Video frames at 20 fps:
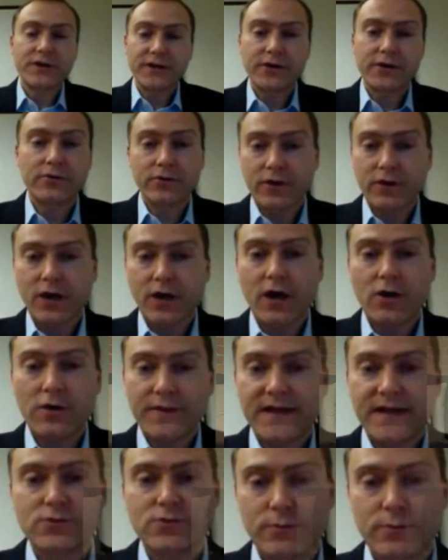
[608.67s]
over a year ago,
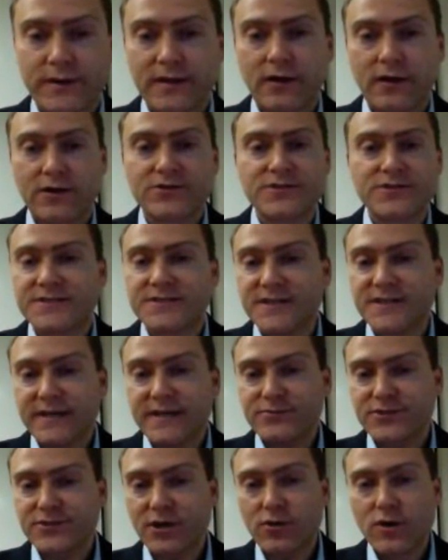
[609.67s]
and that's when we launched the
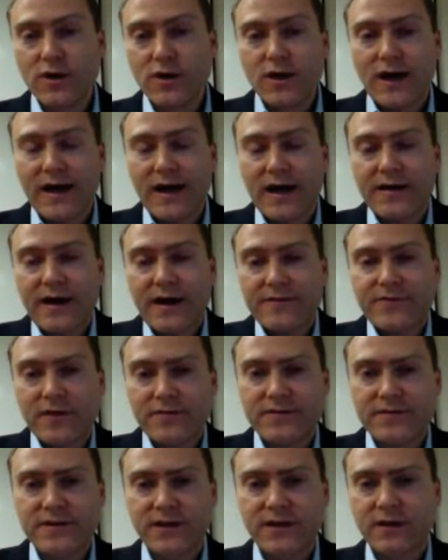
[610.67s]
team. So I have
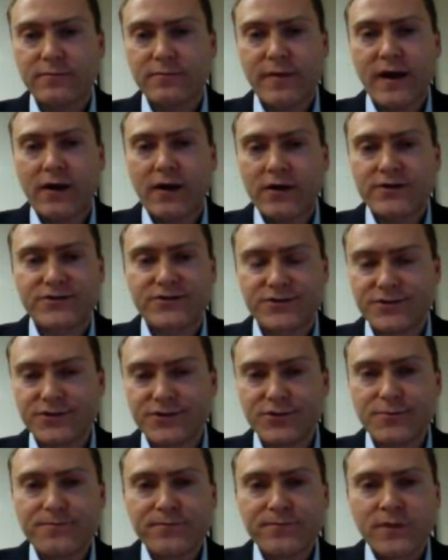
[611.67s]
nothing to compare it
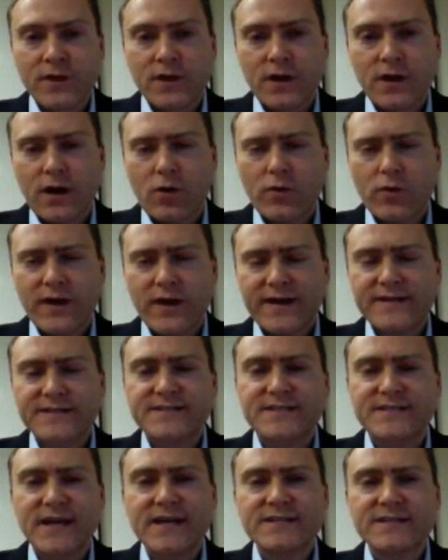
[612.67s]
to. What I
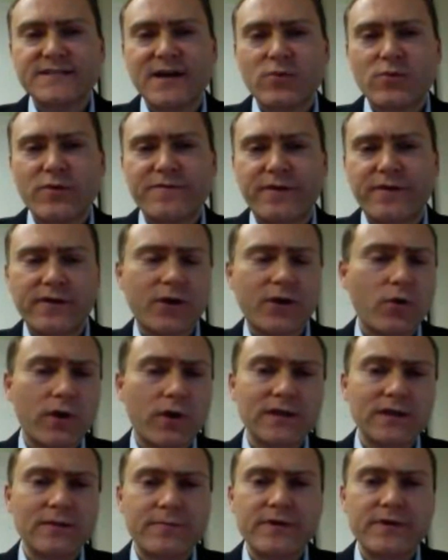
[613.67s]
can say is that we very
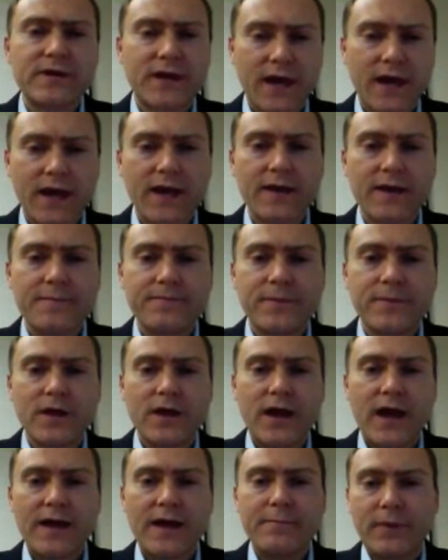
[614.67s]
quickly became
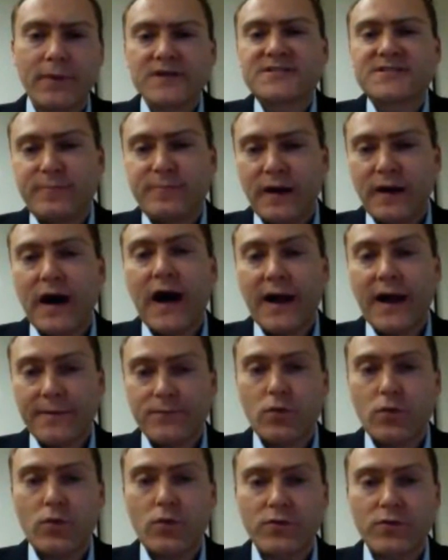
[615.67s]
a
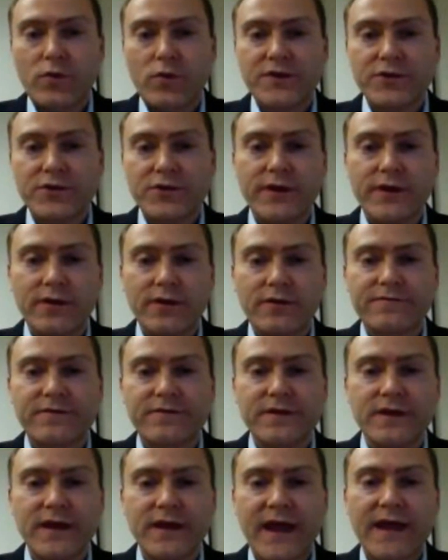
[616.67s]
must-buy. When you hear
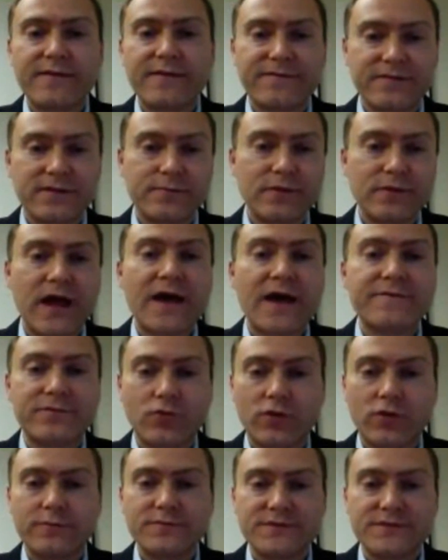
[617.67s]
of the handful of
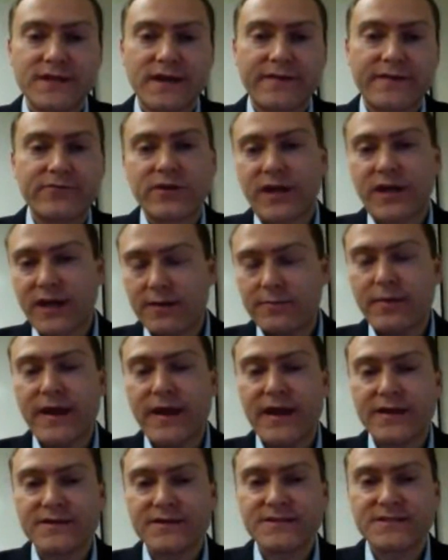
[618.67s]
platforms that every
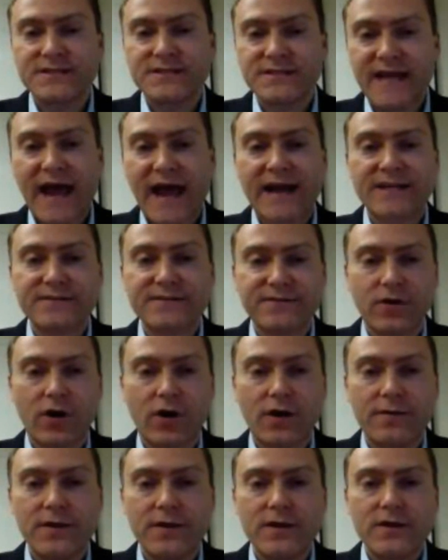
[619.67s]
campaign is active
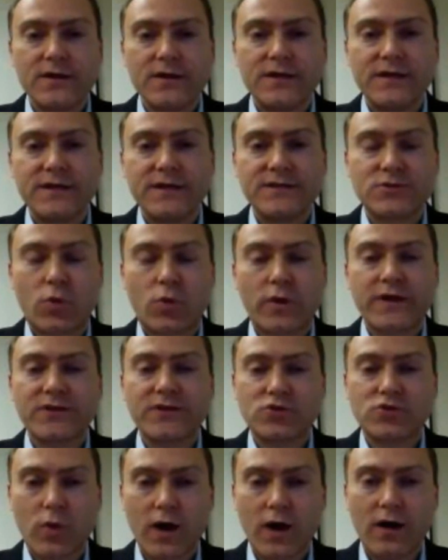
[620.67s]
on in
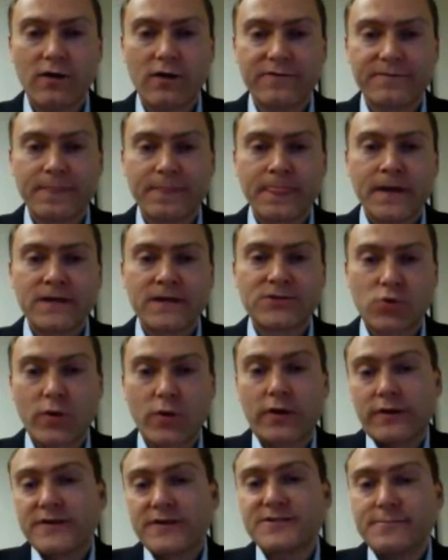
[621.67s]
2012,
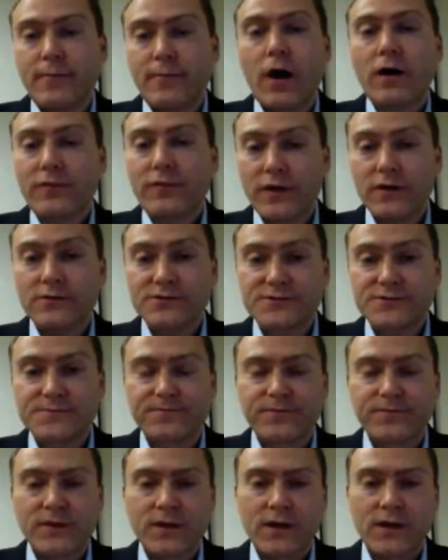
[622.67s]
Twitter is among those.
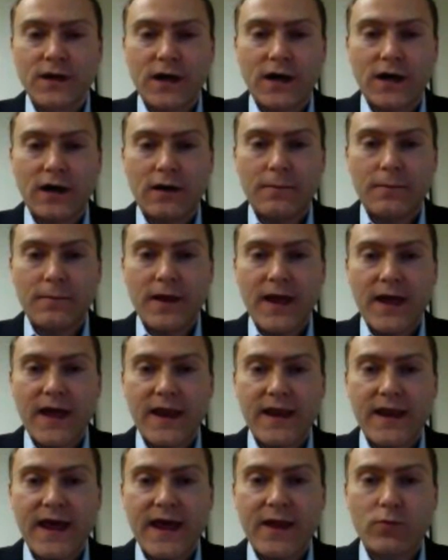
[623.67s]

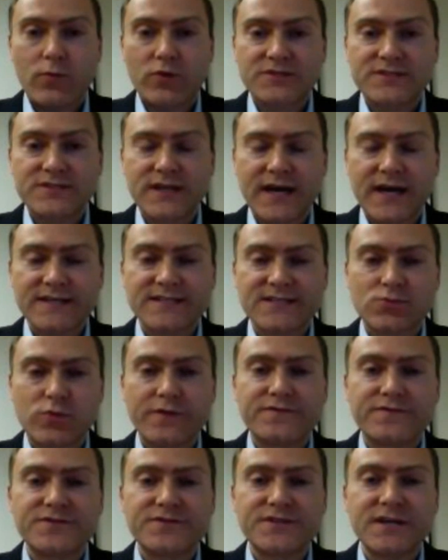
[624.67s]
And what's nice is
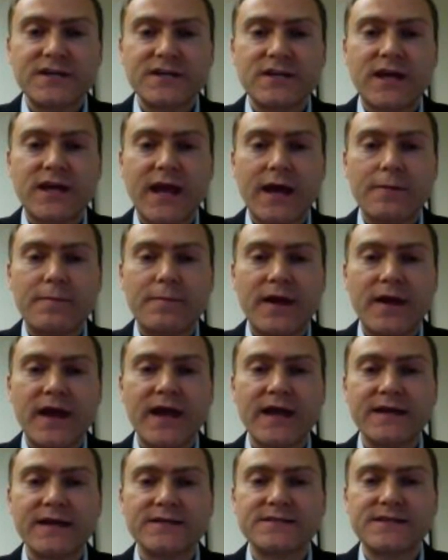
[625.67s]
we've seen
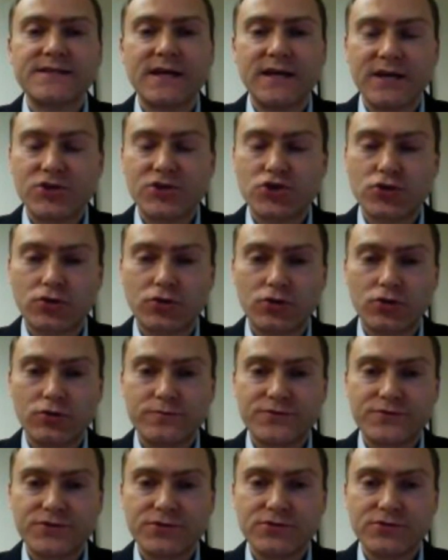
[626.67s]
campaigns and issue
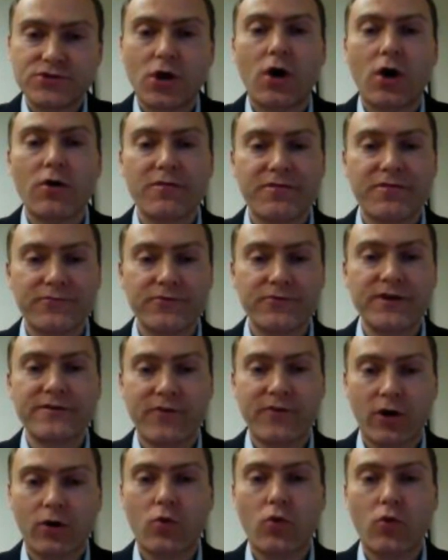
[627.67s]
groups use all three
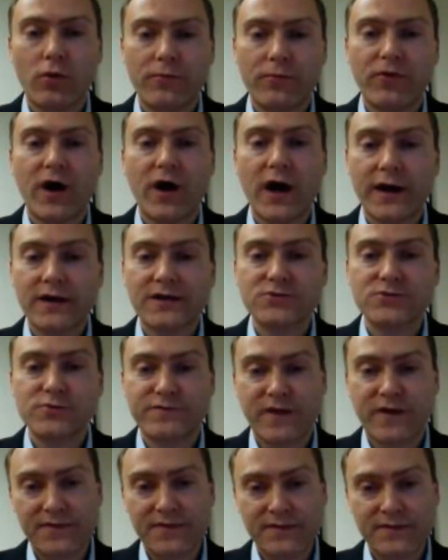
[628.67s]
of our core products.
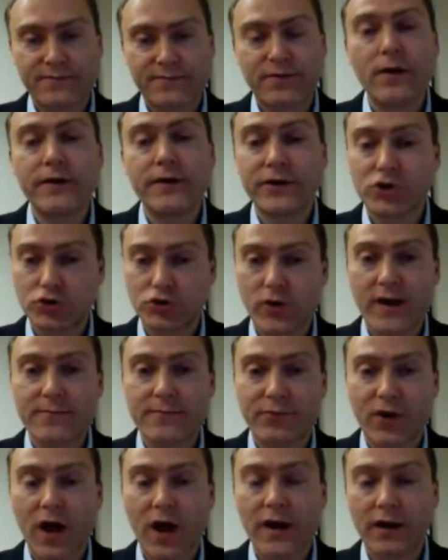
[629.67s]
We've got the promoted
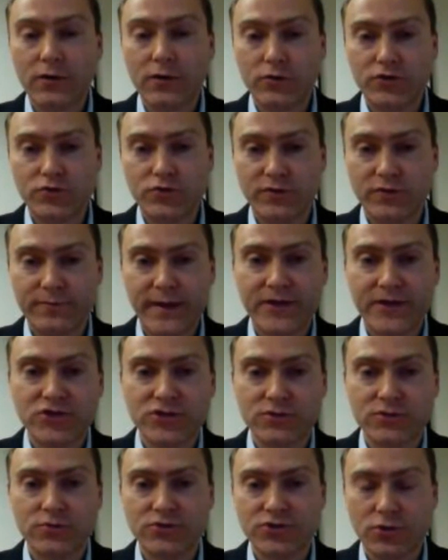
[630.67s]
trend product, which we've
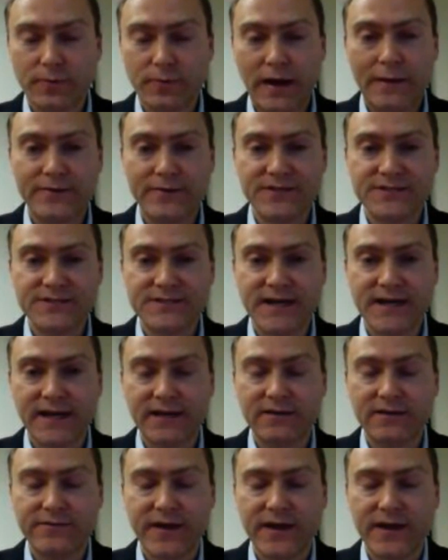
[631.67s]
mentioned, which Obama has
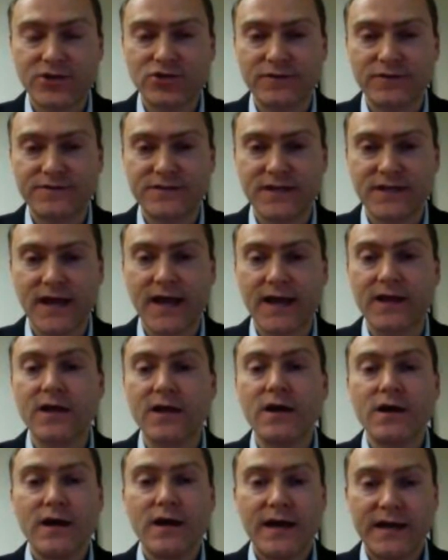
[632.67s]
taken advantage of
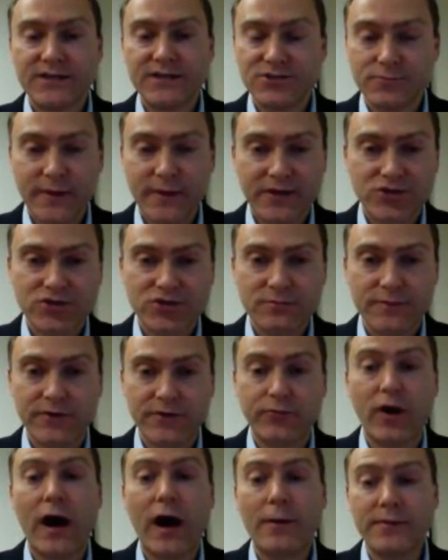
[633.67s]
today. And as you mentioned,
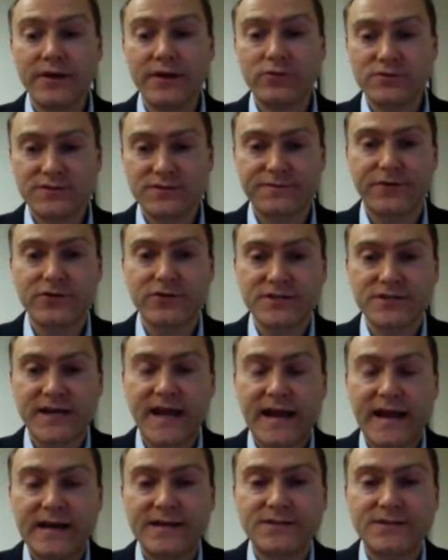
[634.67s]
Mitt Romney was the first
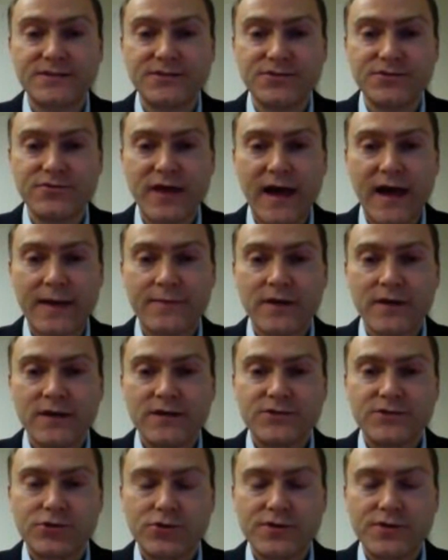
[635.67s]
candidate to do that
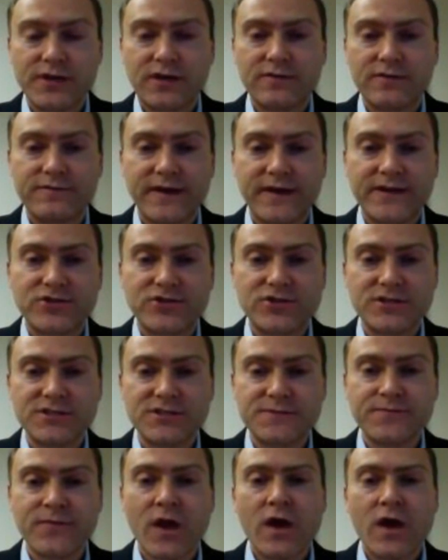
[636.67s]
during the
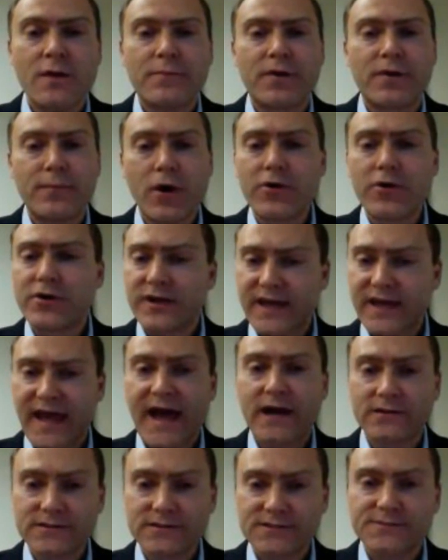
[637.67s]
conventions. Promoted
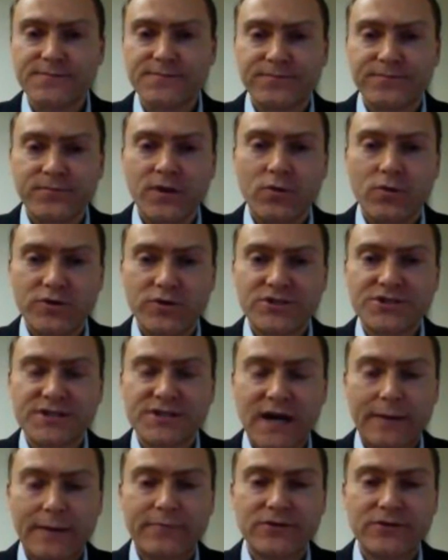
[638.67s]
accounts, which is
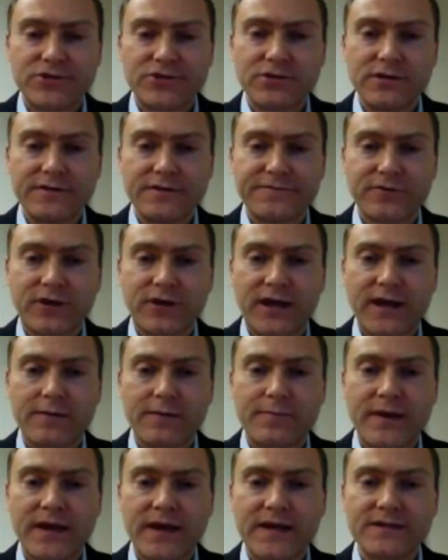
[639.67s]
an opportunity for
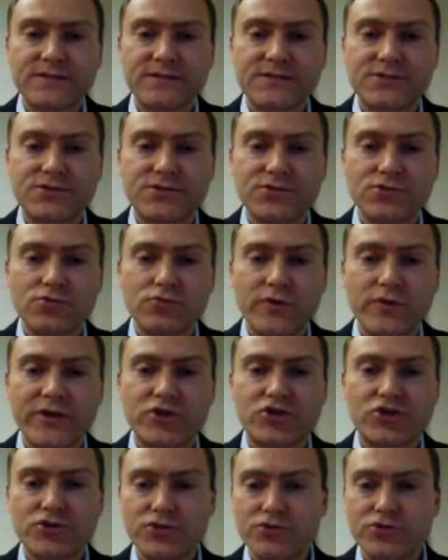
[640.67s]
campaigns to
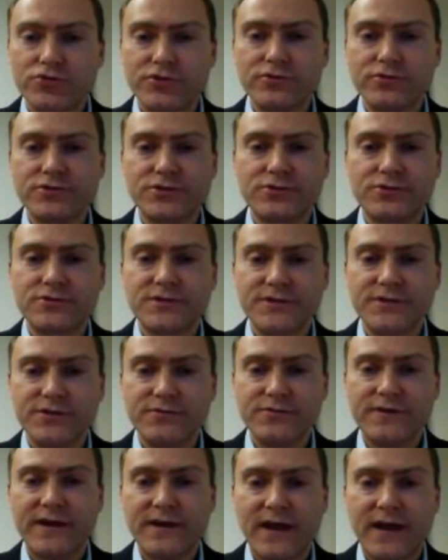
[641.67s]
reach new users
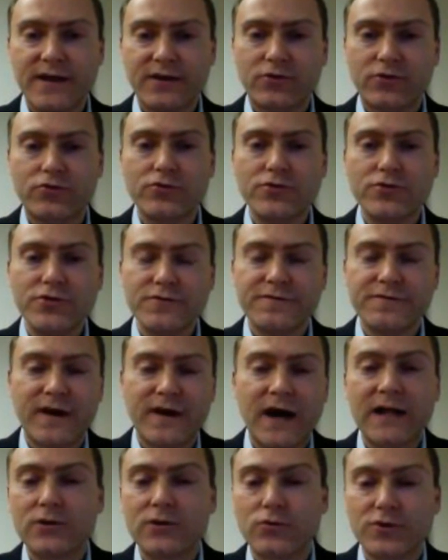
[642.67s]
and accrue new
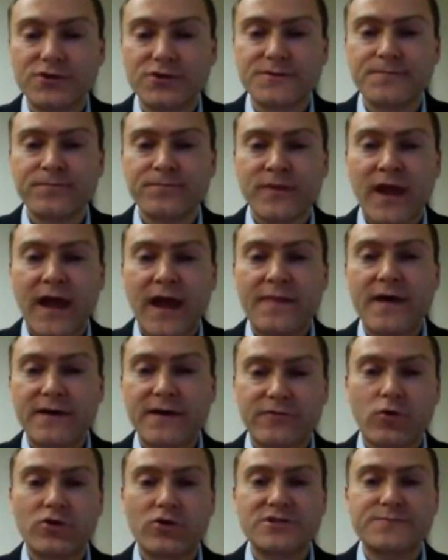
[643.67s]
followers. And
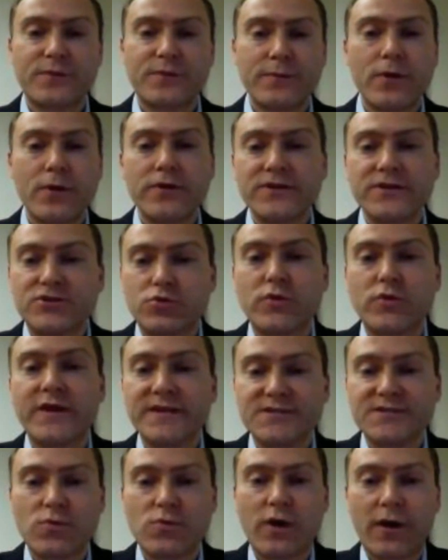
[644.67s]
then, of course, promoted
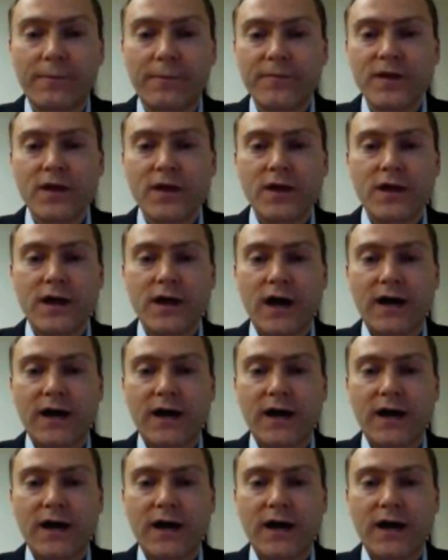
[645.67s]
tweets, where